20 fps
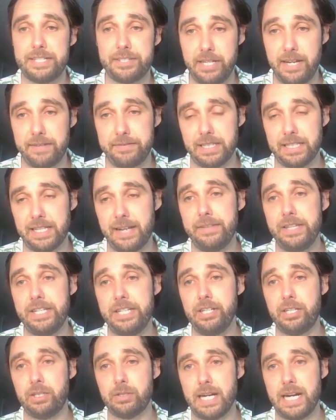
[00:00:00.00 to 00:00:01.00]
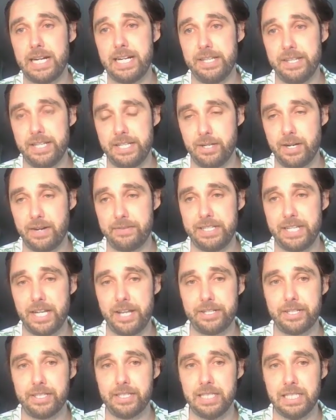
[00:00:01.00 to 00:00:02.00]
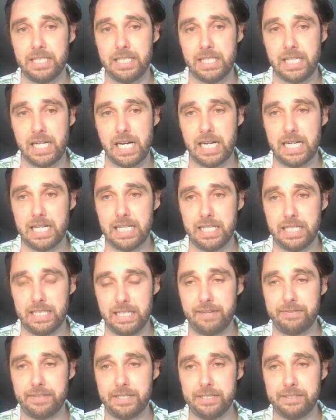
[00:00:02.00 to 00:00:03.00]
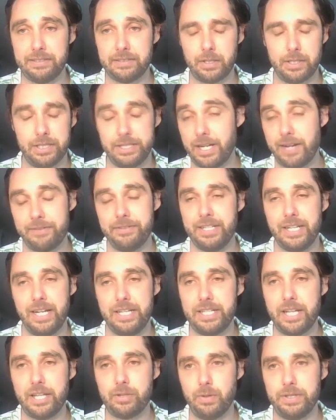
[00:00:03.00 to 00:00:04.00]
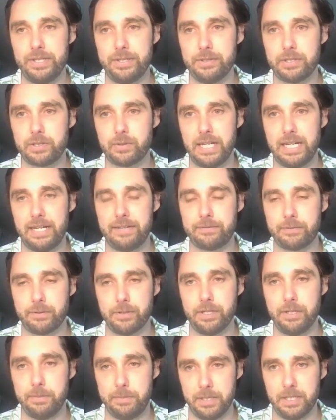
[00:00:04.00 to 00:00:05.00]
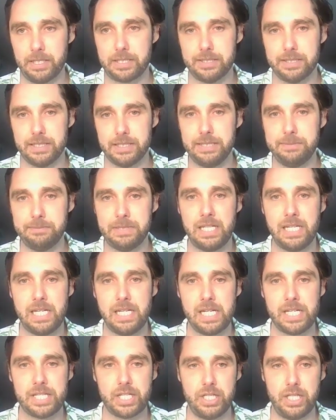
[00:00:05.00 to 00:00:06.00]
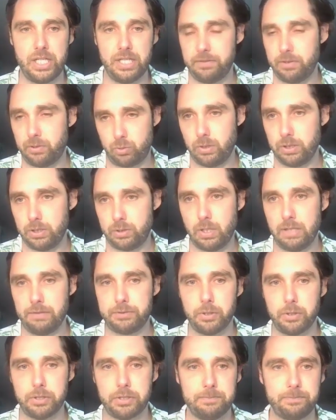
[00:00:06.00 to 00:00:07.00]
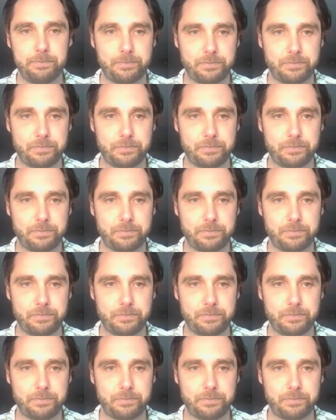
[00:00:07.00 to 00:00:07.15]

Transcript: So you have the 11 that you created, and then you have another 11 or another one that was created for the book, right? So you have 12 total.